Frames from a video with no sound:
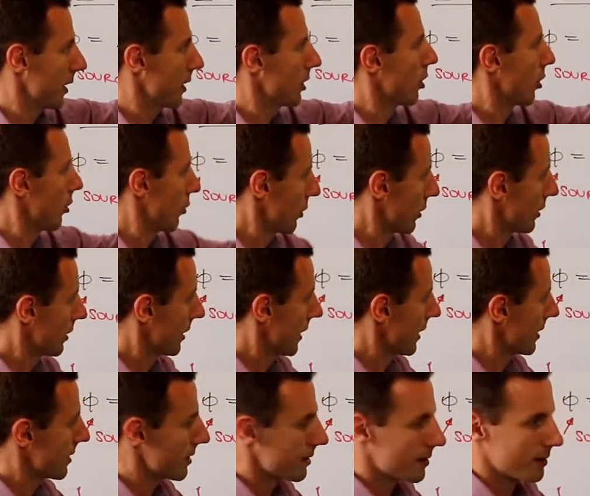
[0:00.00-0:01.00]

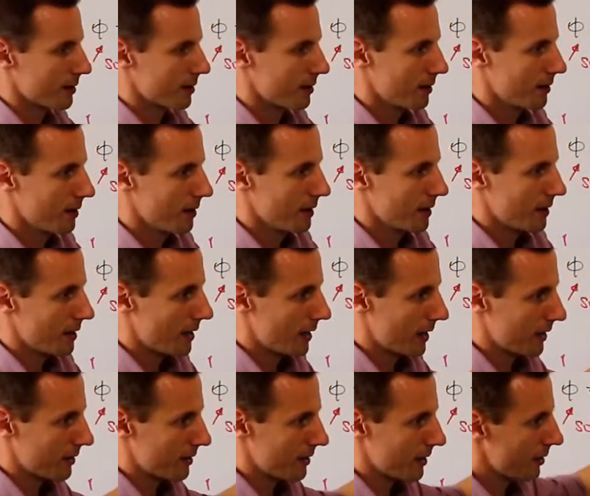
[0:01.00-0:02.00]
coordinates
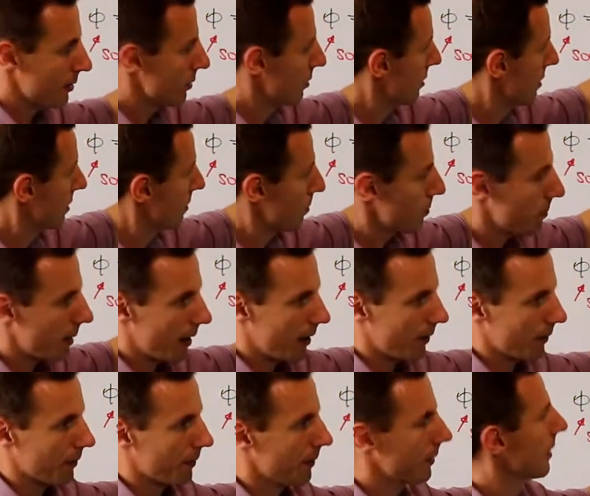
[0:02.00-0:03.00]
and need to
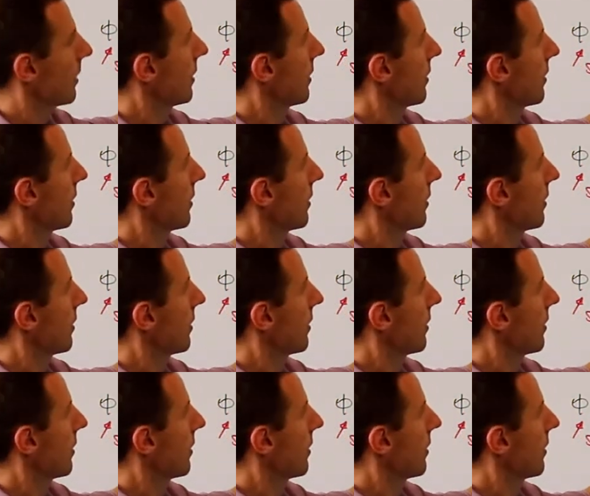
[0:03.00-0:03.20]
span